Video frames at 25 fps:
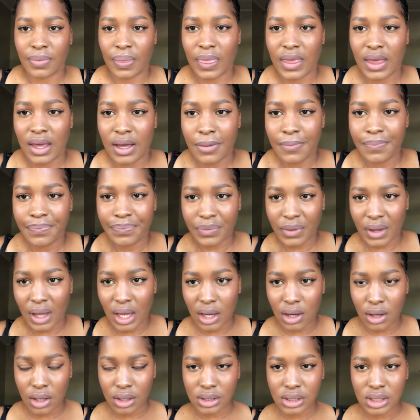yeah i
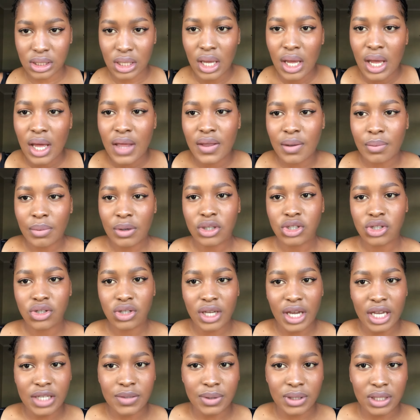can't then i'm going to show you
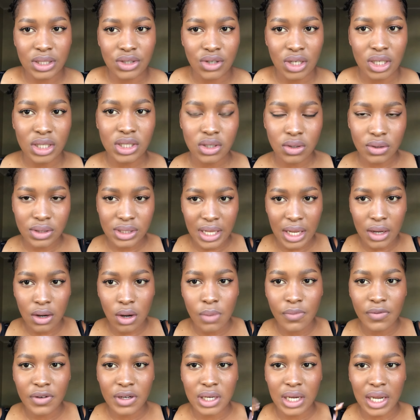guys what the dress looks like
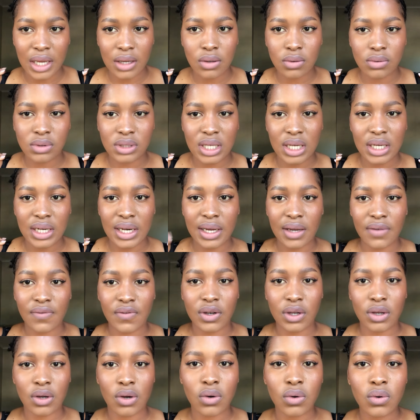hopefully like you'll take like a
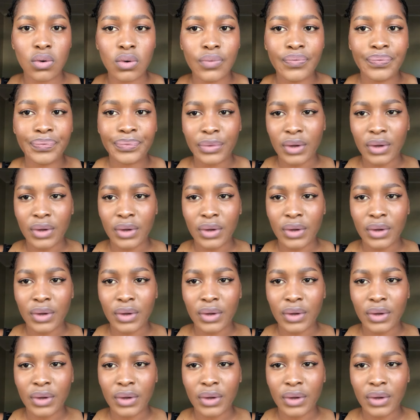video